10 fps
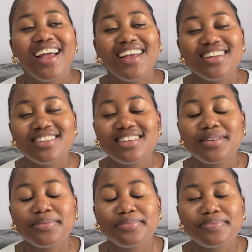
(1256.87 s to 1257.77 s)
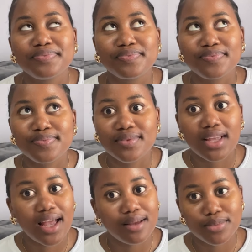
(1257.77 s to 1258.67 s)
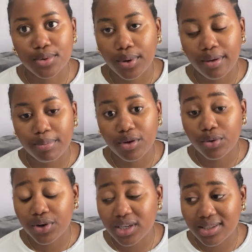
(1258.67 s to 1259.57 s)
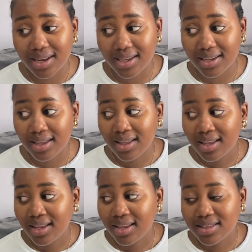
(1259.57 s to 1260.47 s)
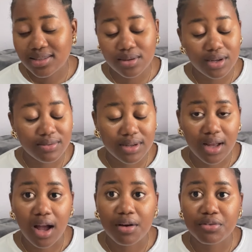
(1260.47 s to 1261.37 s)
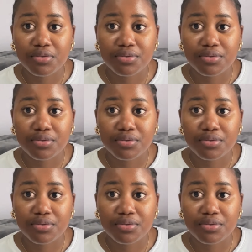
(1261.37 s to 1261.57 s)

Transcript: and I'm so happy already. Like, it's not even half,